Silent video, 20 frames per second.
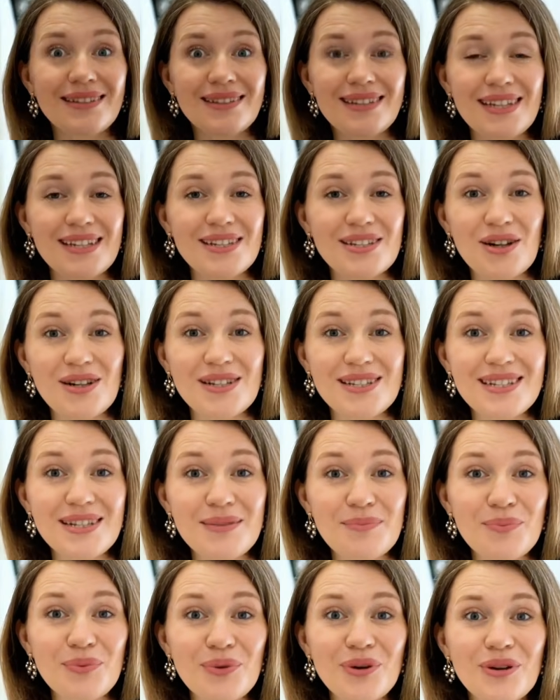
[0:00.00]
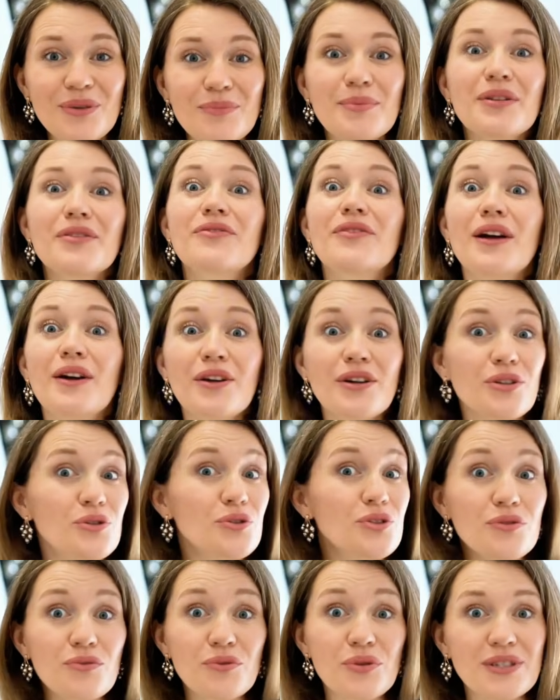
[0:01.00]
These are simple but very
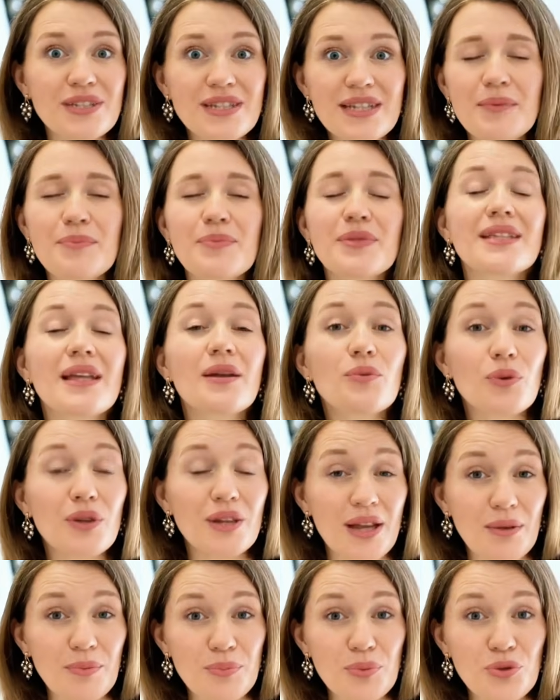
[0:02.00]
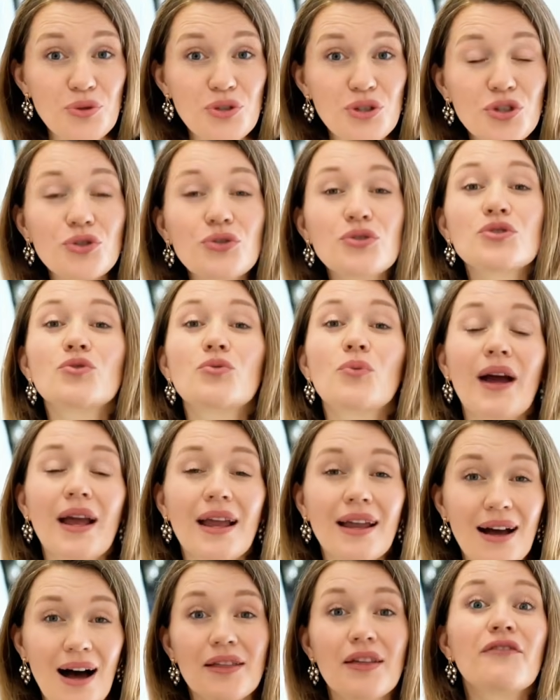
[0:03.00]
useful tips that will help you choose
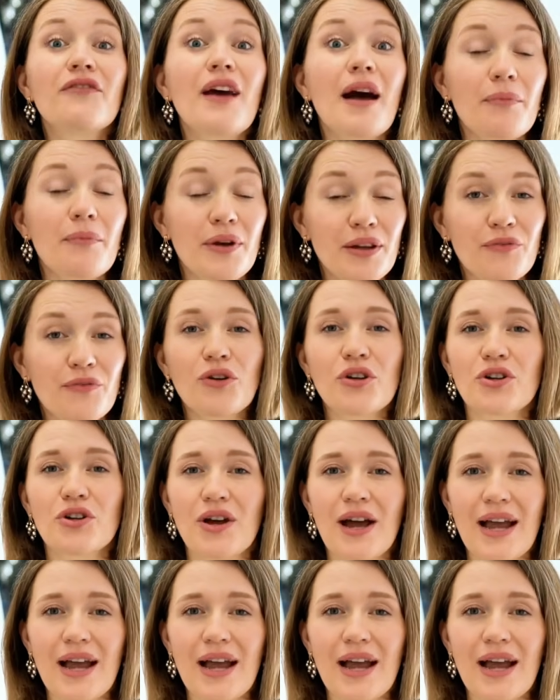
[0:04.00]
well the fabric for your